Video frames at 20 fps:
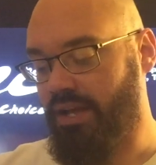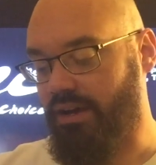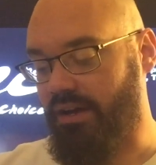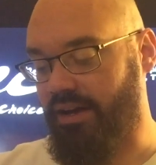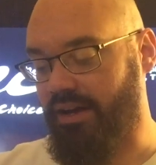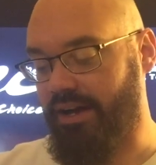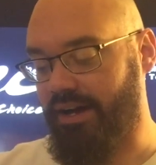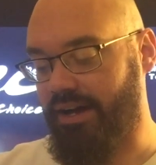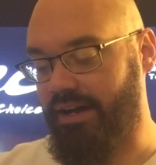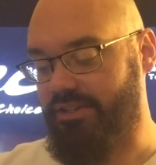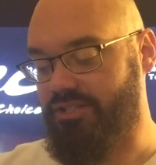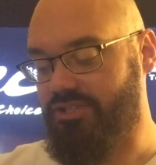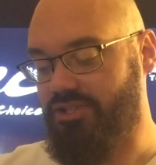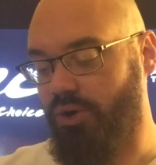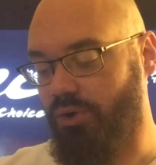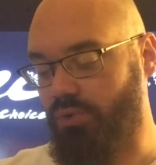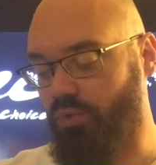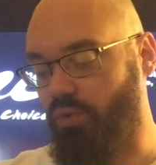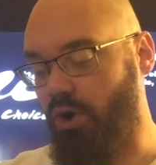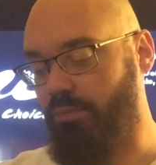
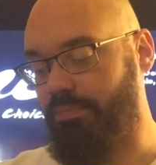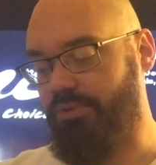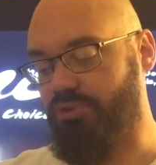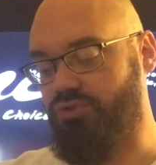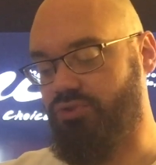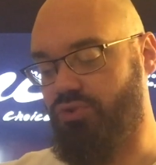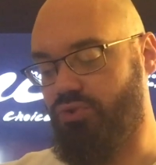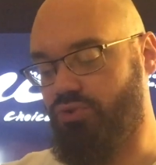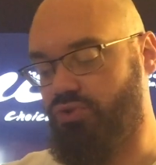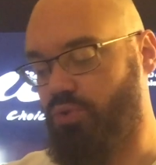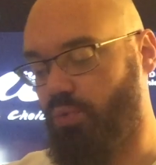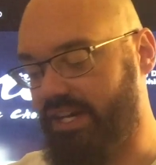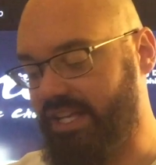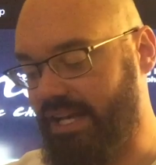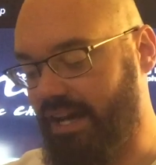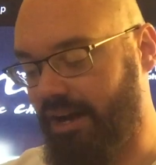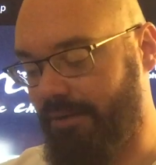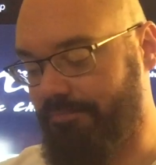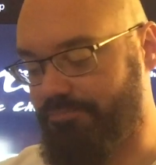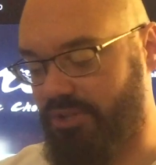Total open
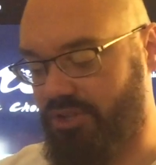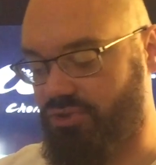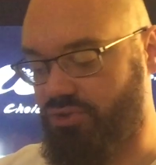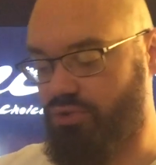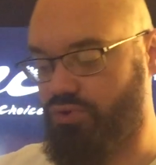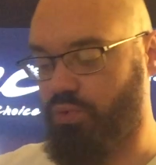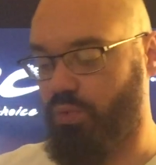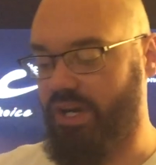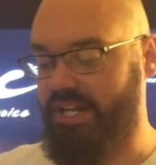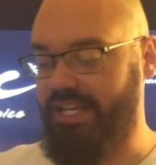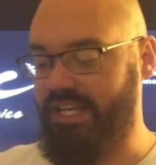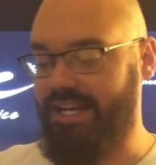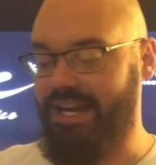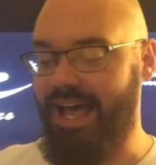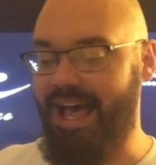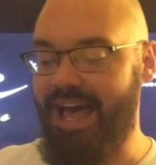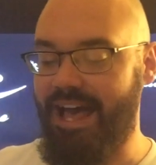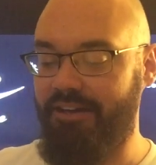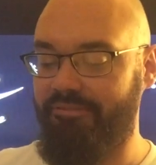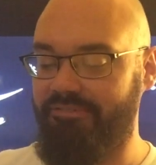220 up to
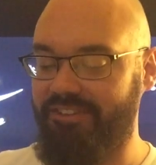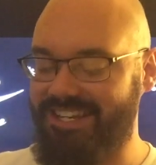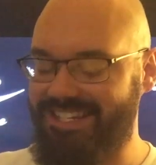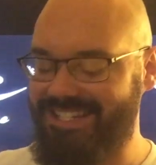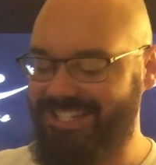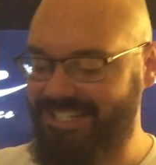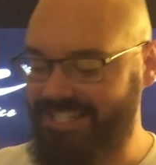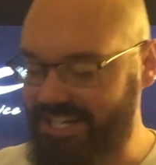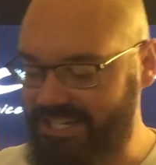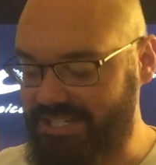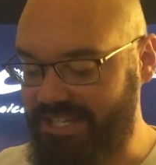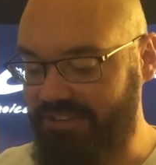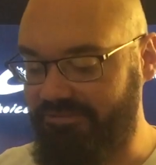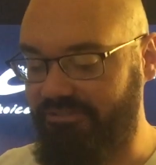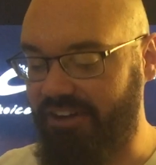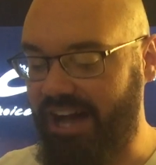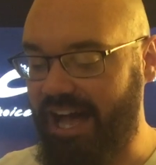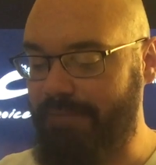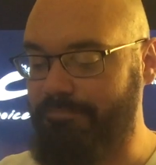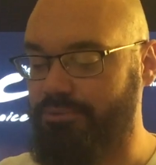220.5.
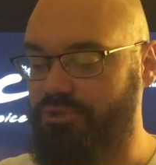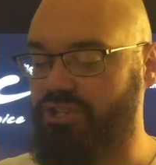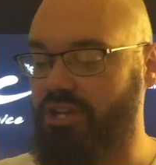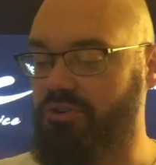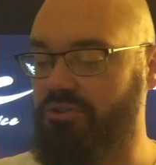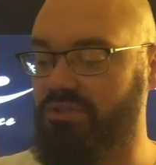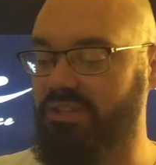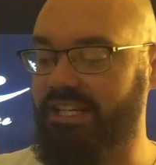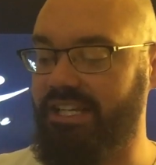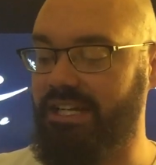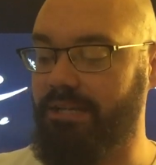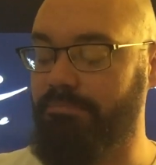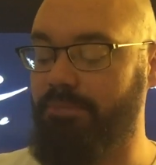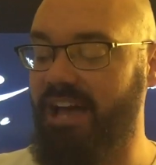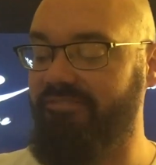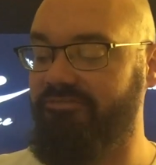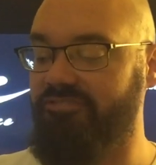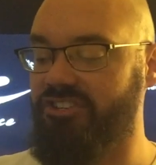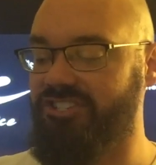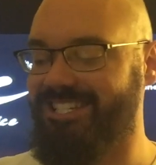65% are leaning
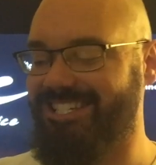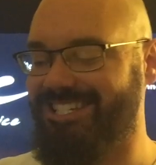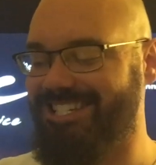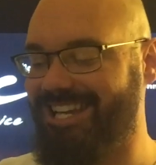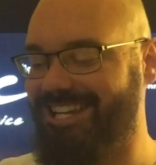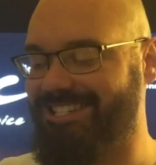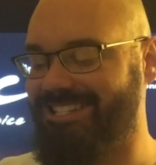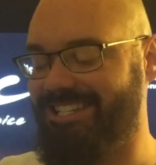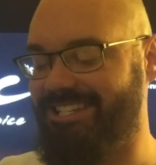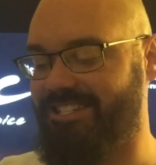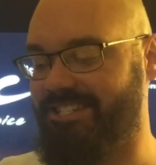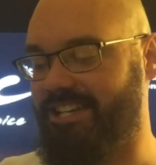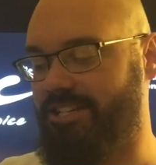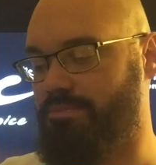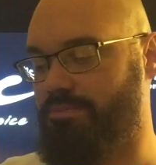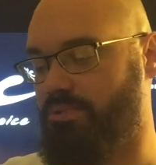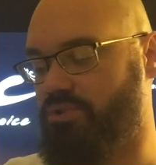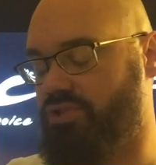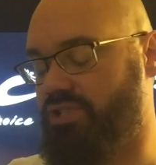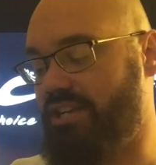Memphis,
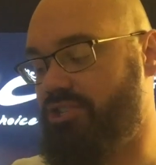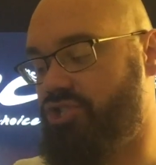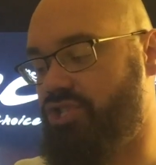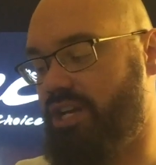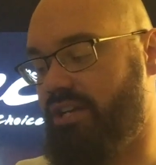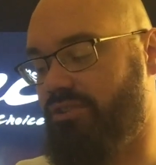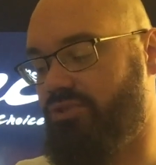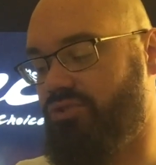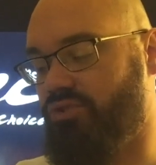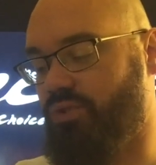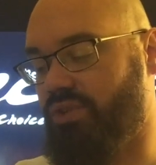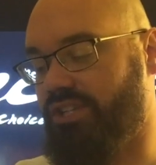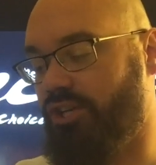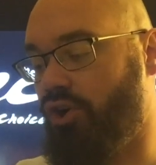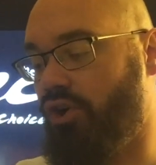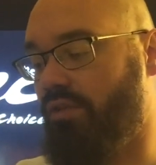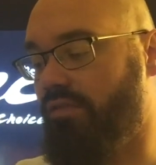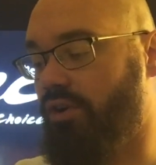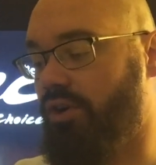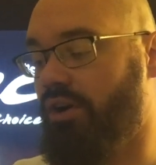66% shaded toward the
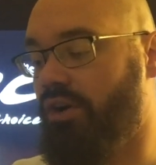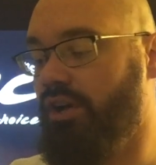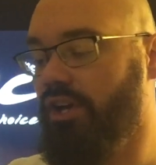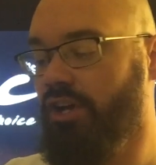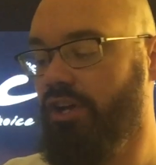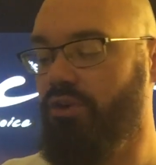over.